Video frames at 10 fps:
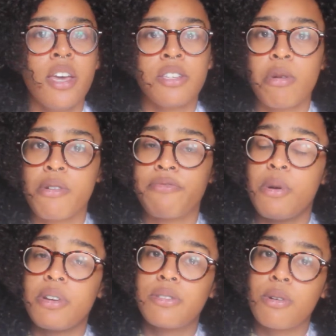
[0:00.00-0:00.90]
so if
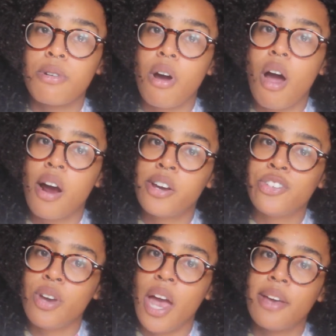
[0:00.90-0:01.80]
your external hard
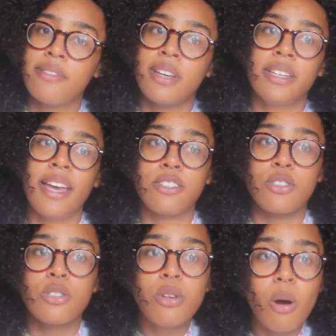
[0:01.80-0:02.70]
drive gets
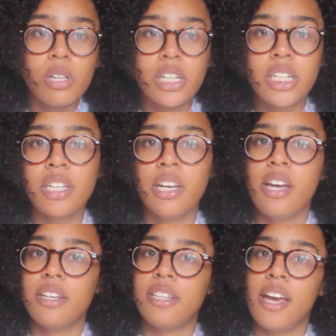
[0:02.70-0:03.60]
stolen,
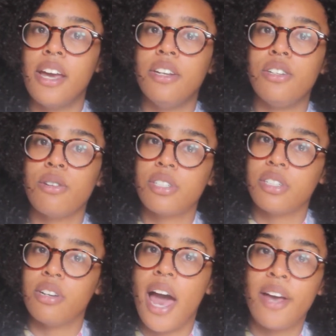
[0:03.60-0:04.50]
then you'll
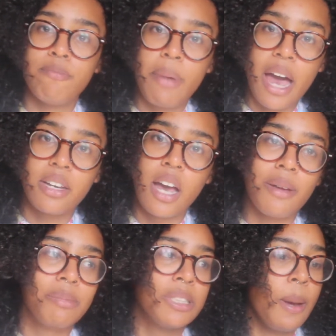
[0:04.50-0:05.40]
still have
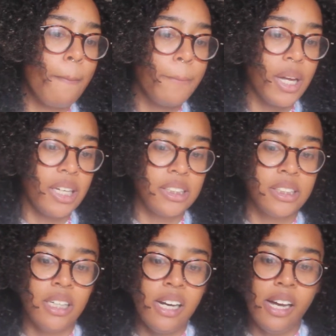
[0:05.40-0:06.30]
backups. But
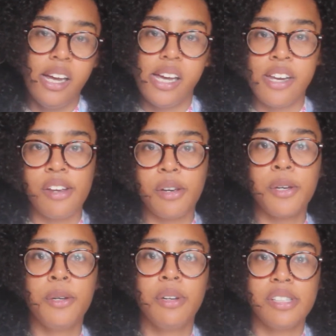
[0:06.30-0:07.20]

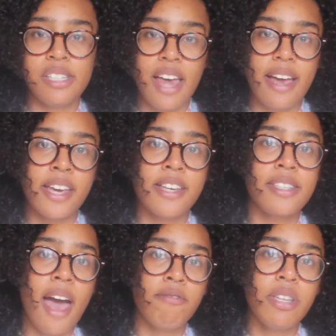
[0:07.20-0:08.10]
anywho, in that case,
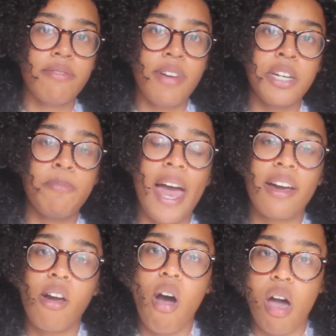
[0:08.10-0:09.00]
having a fanny
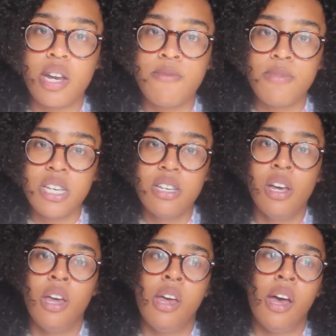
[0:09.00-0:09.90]
pack on me